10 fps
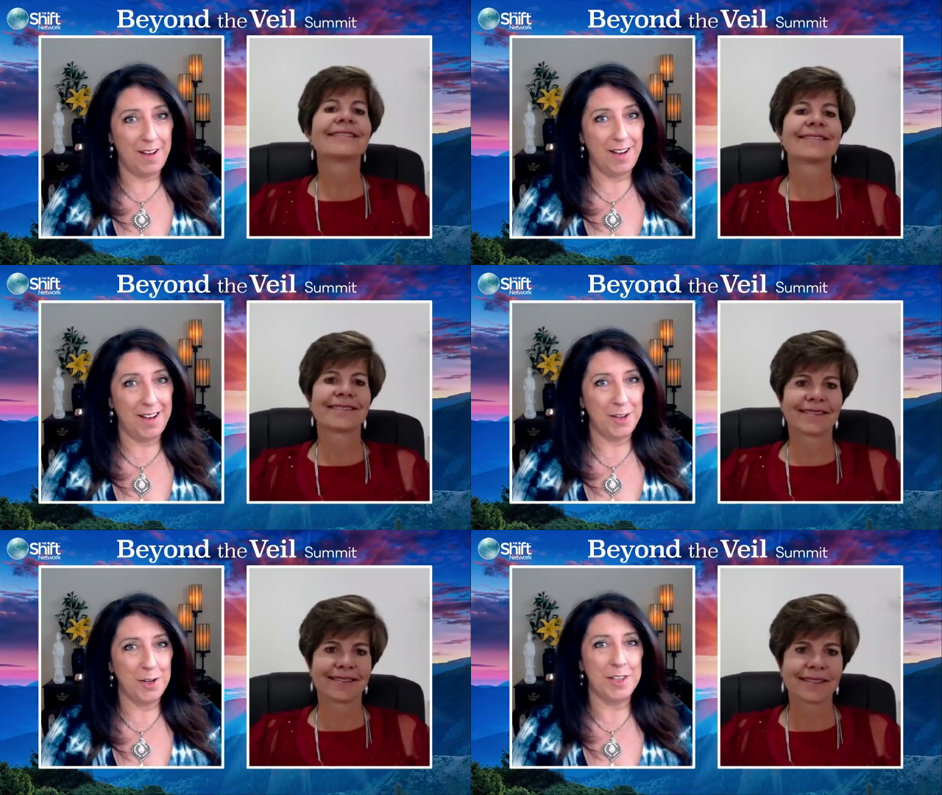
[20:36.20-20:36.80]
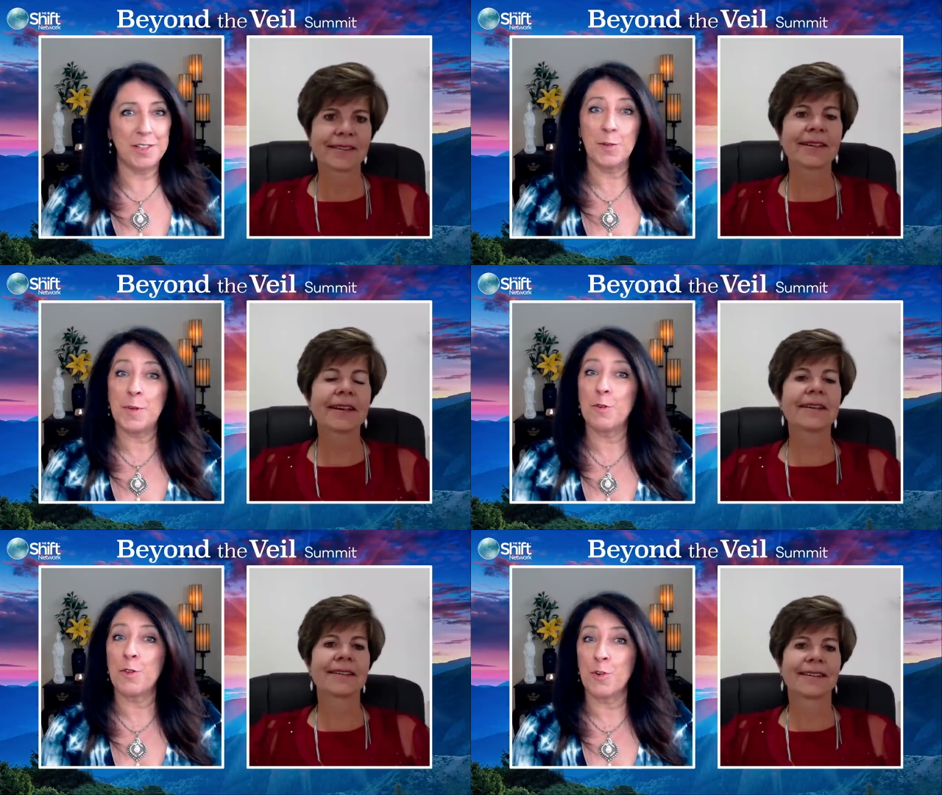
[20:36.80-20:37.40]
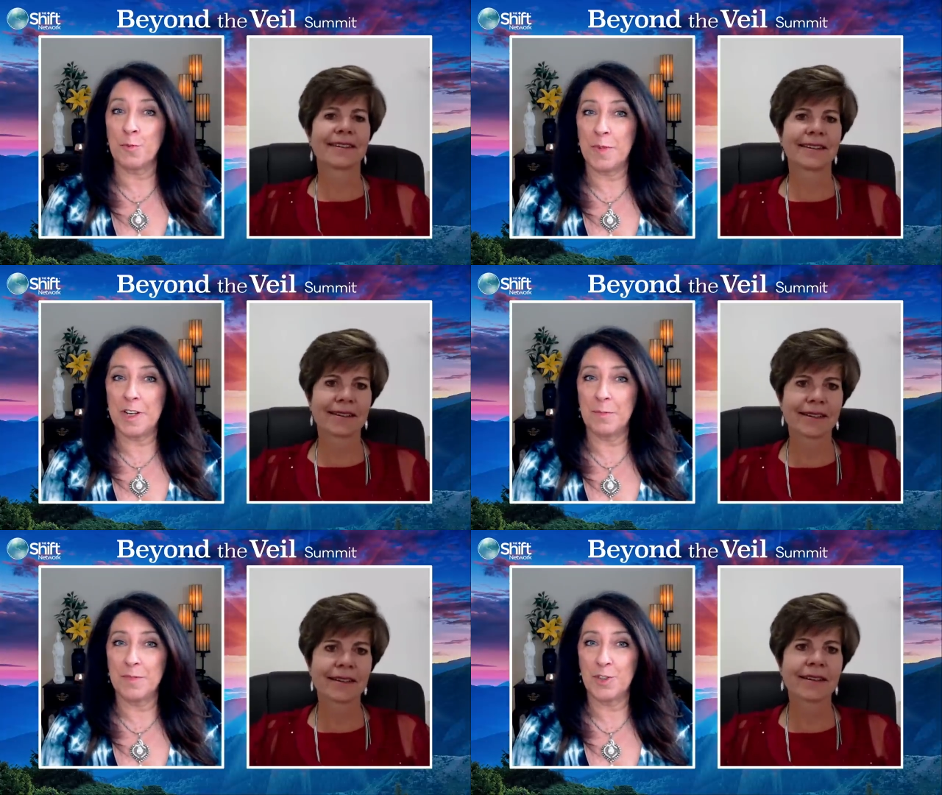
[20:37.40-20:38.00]
Speaker 1: Uh, you, this will be your yeah. third
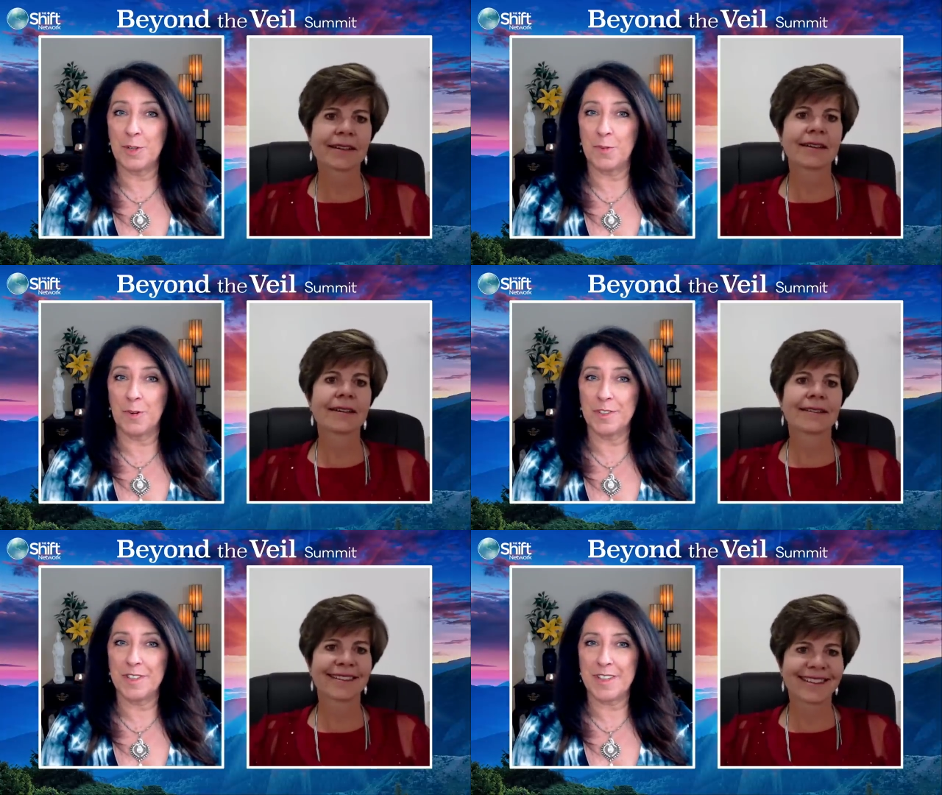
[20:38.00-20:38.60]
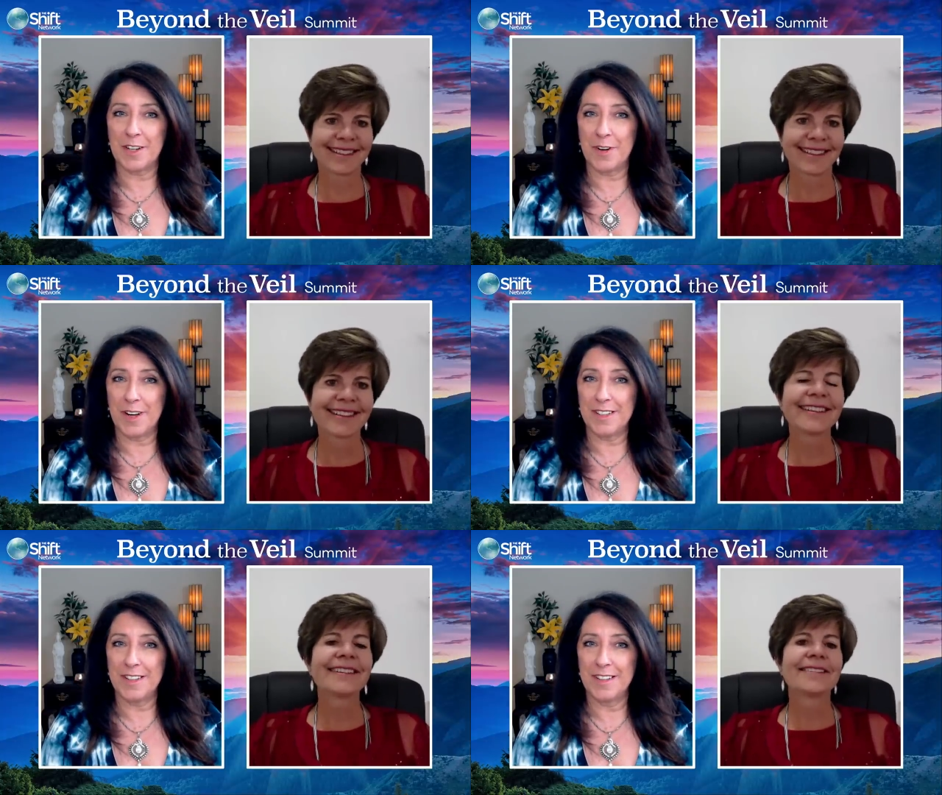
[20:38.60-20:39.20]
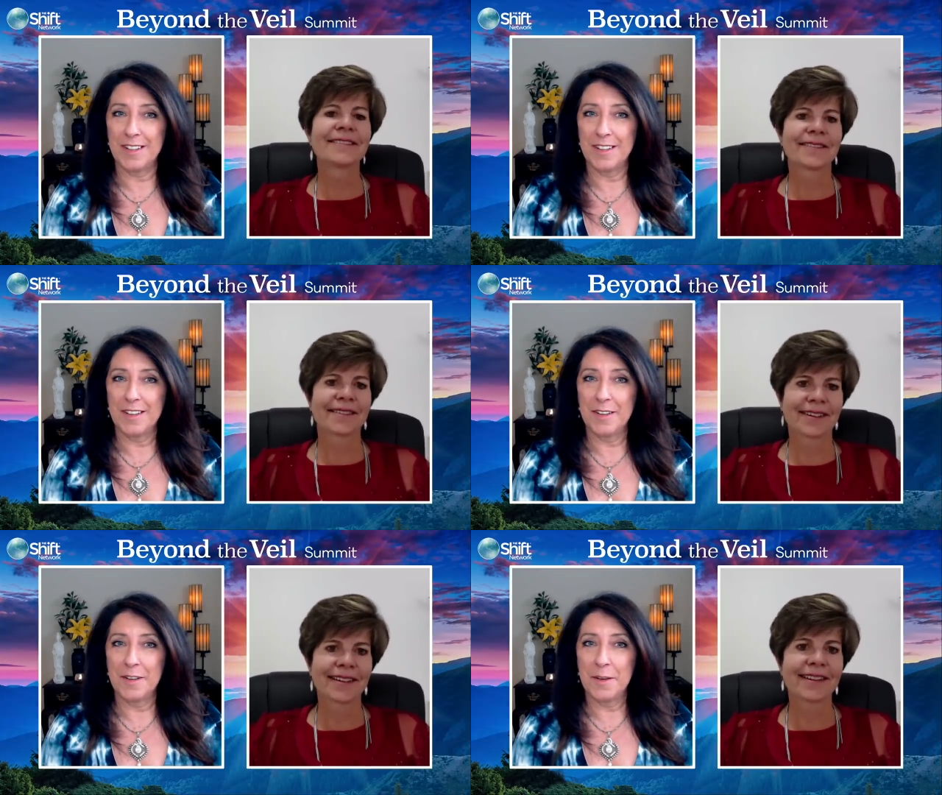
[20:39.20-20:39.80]
mediumship course. Is that correct?
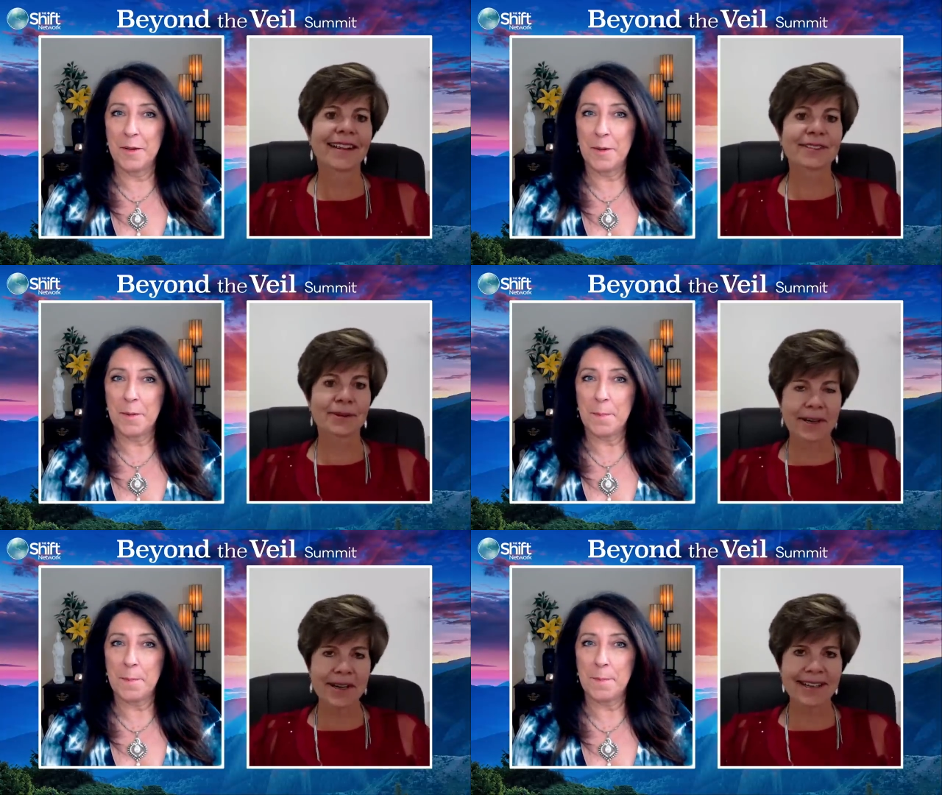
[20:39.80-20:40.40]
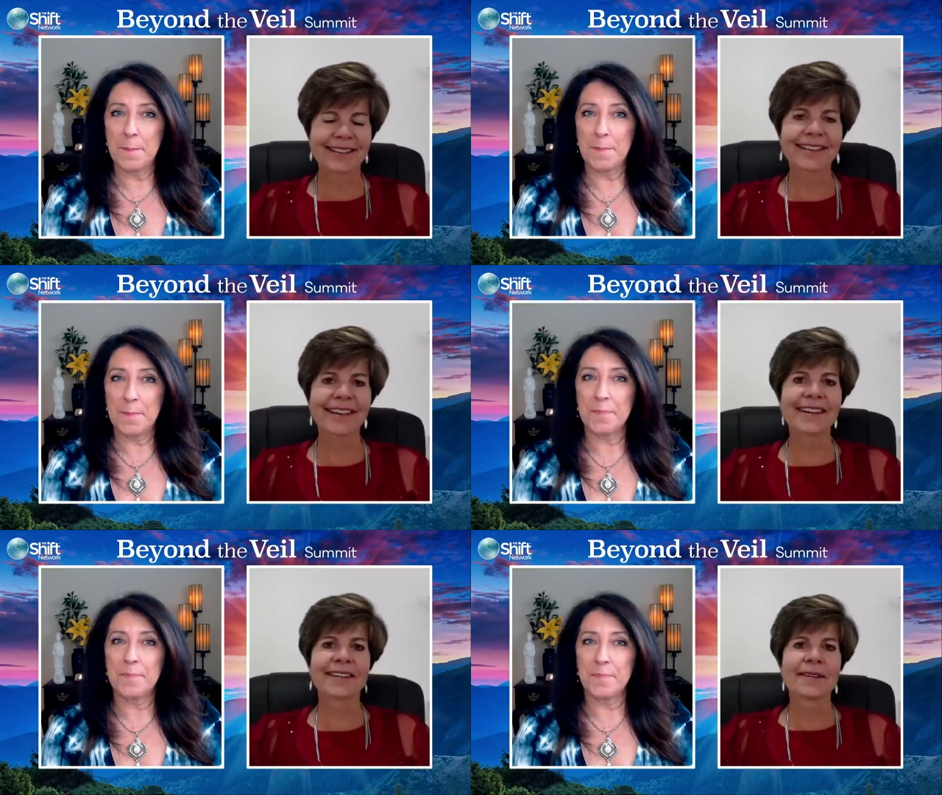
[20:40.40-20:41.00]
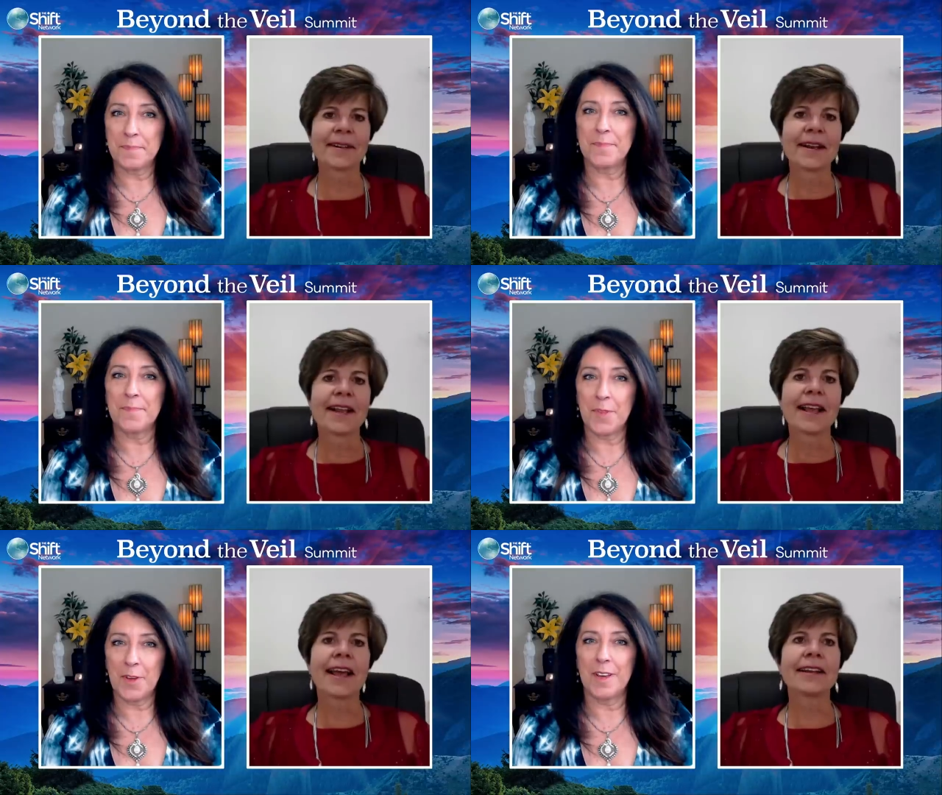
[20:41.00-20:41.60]
Speaker 2: That's right. Yeah.
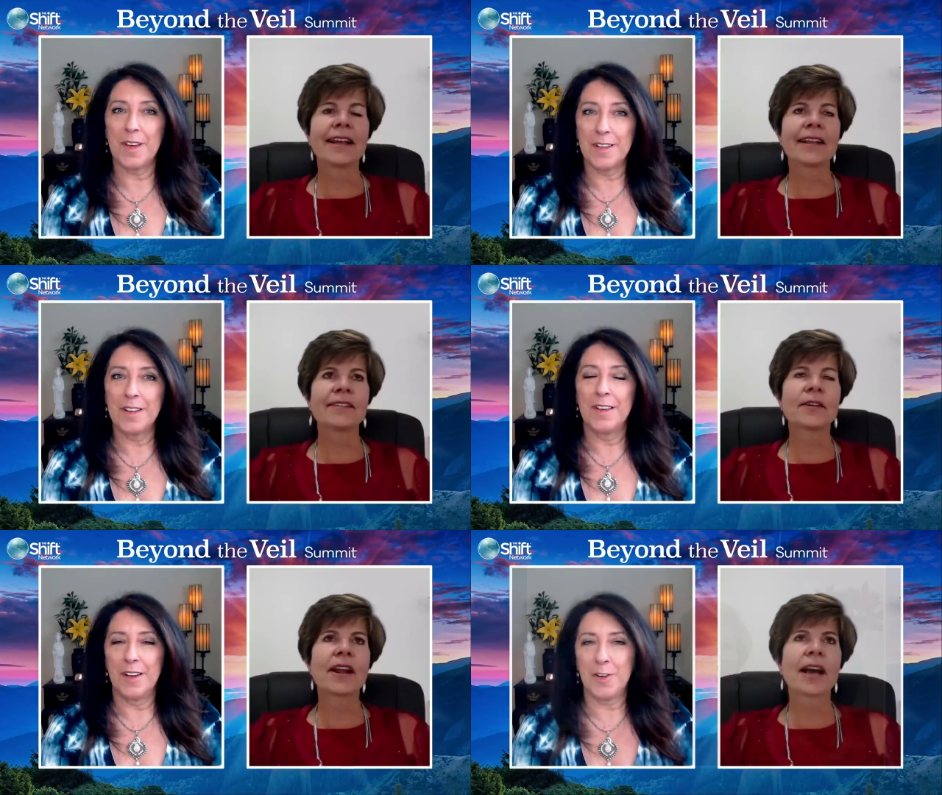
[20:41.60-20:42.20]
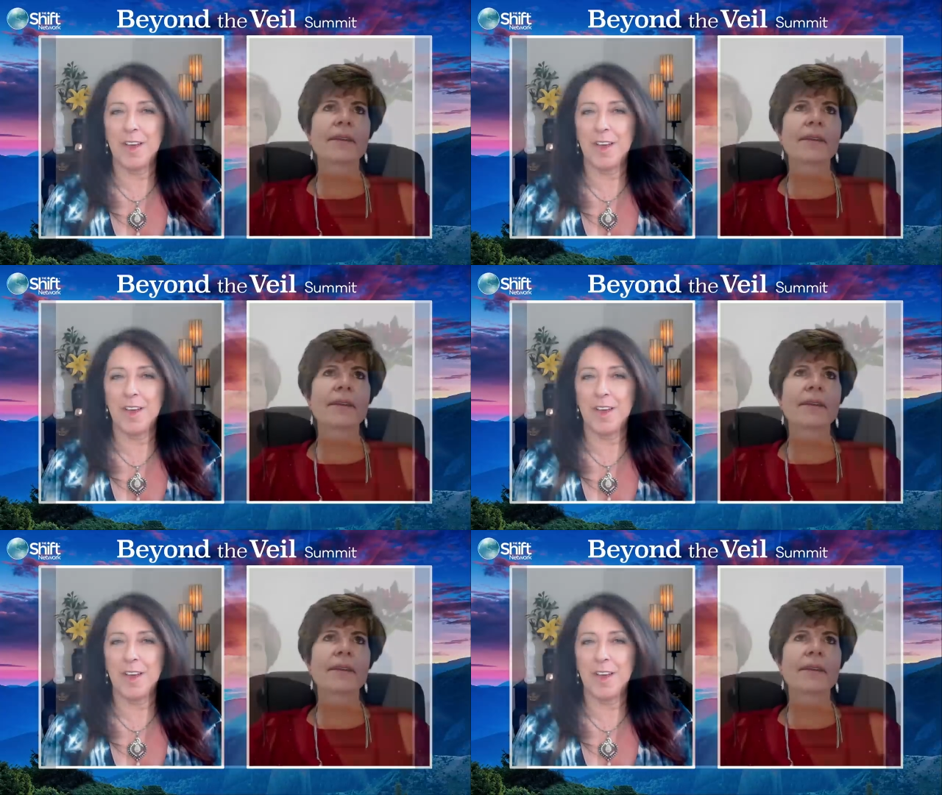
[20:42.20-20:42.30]
And and they're